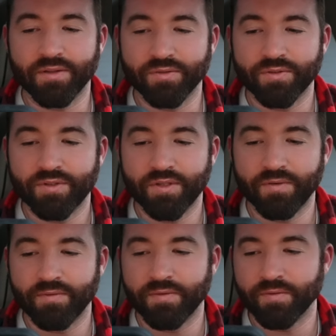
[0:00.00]
loose,
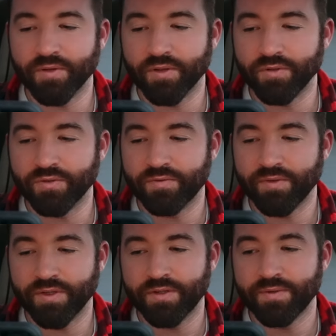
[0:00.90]
for a loose
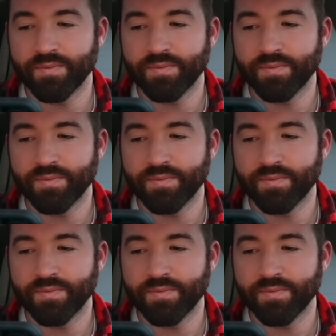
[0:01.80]
feel.